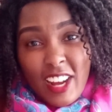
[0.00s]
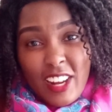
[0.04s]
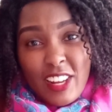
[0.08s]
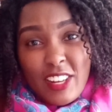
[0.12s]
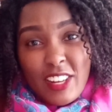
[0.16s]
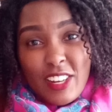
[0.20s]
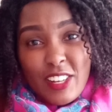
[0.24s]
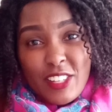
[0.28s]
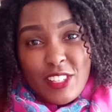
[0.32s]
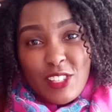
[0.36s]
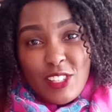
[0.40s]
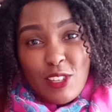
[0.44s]

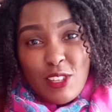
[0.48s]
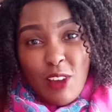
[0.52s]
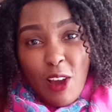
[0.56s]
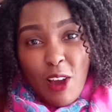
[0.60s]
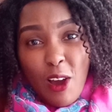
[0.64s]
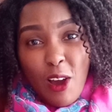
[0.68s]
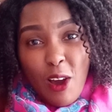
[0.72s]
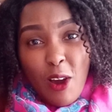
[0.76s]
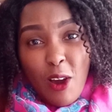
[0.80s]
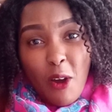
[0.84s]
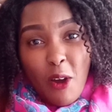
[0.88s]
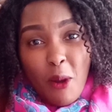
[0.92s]
Good
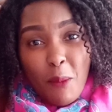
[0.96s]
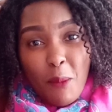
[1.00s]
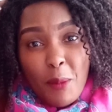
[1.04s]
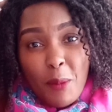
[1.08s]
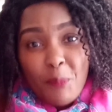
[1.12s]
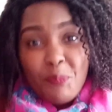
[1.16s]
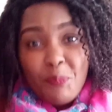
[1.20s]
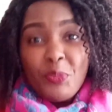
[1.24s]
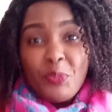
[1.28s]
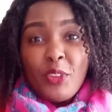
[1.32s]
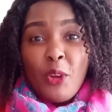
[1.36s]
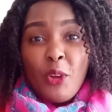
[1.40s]

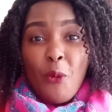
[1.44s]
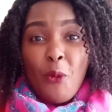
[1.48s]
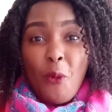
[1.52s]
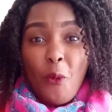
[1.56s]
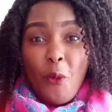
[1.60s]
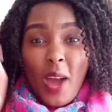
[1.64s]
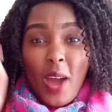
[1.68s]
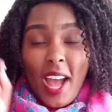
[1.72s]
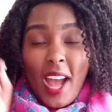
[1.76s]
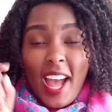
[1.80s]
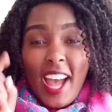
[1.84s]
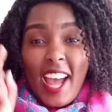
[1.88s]
job.
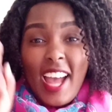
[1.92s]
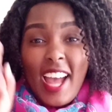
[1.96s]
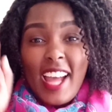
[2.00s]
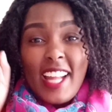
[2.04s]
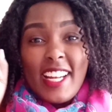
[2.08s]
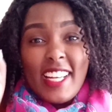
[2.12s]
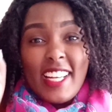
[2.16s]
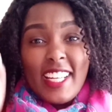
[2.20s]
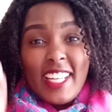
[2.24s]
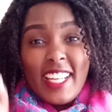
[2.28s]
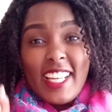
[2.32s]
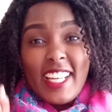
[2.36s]

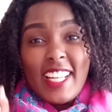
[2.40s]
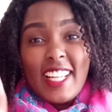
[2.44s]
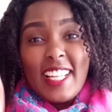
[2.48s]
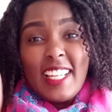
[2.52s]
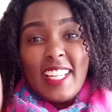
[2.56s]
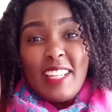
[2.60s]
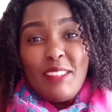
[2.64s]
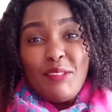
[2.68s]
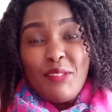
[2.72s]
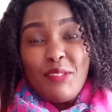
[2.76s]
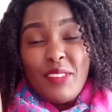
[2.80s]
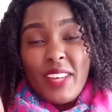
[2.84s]
One
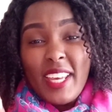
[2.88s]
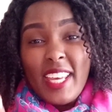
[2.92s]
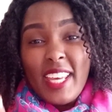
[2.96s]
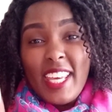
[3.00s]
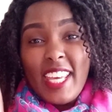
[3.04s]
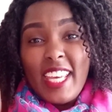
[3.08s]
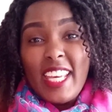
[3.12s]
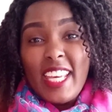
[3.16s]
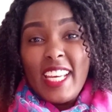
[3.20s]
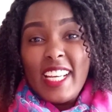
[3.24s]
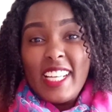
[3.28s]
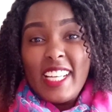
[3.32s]
little
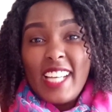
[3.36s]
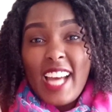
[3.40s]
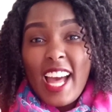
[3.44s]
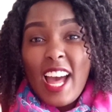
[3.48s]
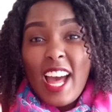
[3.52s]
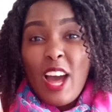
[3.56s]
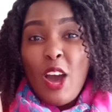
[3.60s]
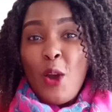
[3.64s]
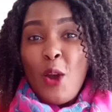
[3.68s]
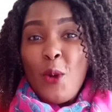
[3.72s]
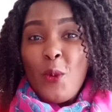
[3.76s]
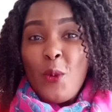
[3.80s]

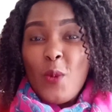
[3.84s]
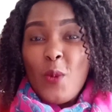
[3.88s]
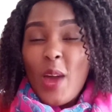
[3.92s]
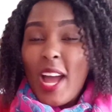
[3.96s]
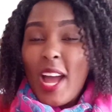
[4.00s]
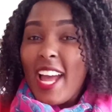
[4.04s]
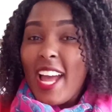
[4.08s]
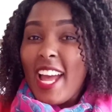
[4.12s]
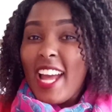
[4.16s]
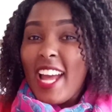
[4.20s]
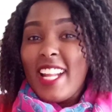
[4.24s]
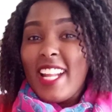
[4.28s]
finger,
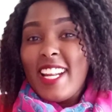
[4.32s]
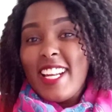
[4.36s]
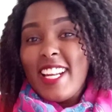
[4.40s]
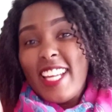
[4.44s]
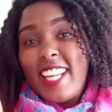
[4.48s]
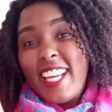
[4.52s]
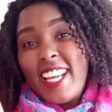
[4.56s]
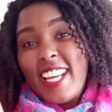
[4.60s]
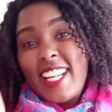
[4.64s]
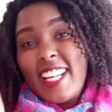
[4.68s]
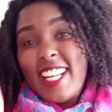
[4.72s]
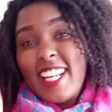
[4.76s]
one
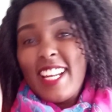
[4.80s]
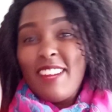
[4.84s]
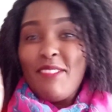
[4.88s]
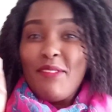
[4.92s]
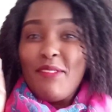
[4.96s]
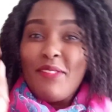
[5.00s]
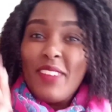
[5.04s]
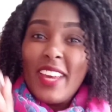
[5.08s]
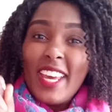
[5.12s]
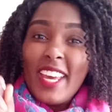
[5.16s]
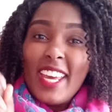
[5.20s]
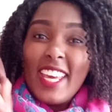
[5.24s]
little
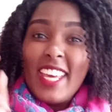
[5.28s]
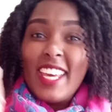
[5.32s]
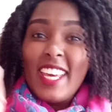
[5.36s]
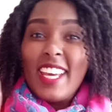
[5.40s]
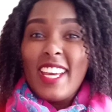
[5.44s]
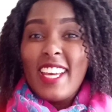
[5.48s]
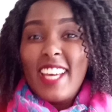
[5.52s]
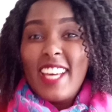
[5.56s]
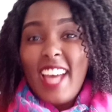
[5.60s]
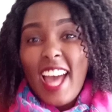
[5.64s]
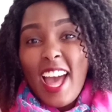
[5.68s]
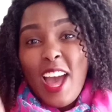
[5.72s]

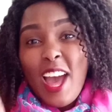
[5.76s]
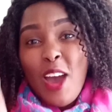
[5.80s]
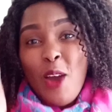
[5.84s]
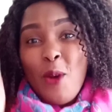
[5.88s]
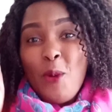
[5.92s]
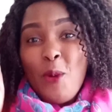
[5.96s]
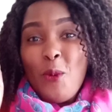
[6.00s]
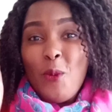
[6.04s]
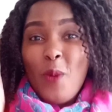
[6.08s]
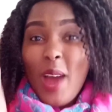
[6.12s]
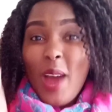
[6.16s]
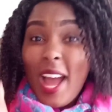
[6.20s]
finger,
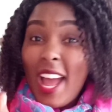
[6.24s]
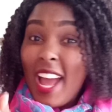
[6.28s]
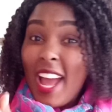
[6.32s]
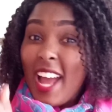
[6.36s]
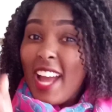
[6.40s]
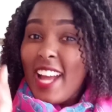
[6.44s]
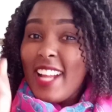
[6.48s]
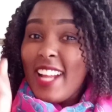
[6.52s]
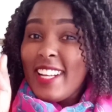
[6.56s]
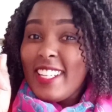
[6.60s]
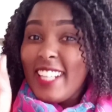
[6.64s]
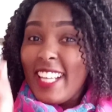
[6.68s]

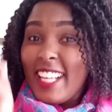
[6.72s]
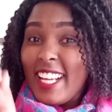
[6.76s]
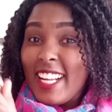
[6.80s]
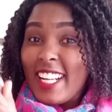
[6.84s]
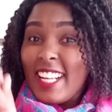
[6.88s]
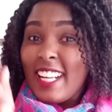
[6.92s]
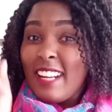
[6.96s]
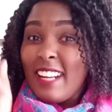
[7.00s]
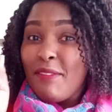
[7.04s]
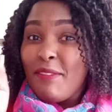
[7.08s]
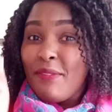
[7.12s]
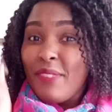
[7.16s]
one
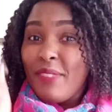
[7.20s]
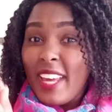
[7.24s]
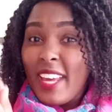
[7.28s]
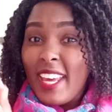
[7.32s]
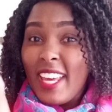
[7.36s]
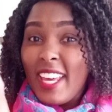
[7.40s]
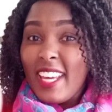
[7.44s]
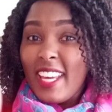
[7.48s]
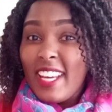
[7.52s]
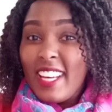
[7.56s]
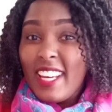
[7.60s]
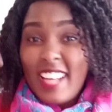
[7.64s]
little
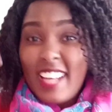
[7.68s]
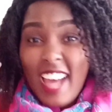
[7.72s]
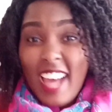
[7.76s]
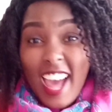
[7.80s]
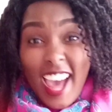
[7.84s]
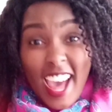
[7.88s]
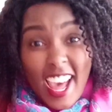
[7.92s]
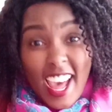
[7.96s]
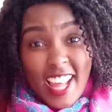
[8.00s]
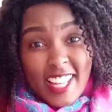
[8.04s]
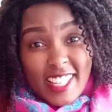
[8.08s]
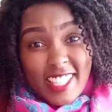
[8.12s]

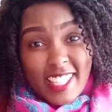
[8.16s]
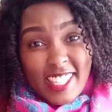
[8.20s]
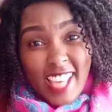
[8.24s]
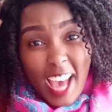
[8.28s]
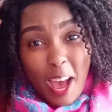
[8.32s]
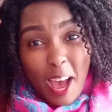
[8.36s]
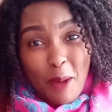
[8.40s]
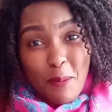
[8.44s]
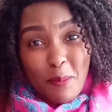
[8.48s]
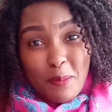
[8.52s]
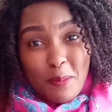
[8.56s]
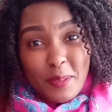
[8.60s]
finger.
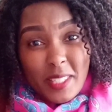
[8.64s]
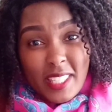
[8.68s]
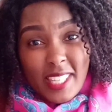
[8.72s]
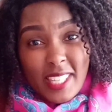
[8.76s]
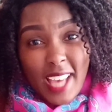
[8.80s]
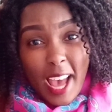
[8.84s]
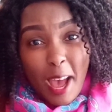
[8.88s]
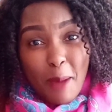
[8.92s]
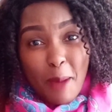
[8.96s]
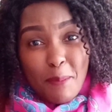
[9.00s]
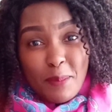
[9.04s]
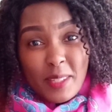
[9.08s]
Tap,
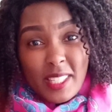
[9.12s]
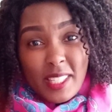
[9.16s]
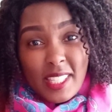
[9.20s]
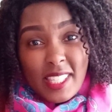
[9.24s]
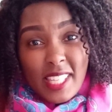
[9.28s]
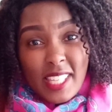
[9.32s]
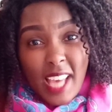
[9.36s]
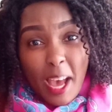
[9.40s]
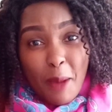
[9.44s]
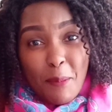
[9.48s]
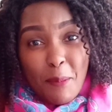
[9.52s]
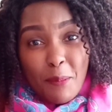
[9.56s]
tap,
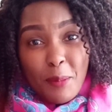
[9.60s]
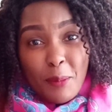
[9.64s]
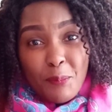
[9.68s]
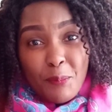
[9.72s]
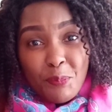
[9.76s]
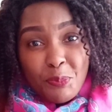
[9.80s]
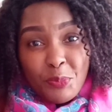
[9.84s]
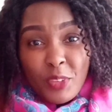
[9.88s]
tap.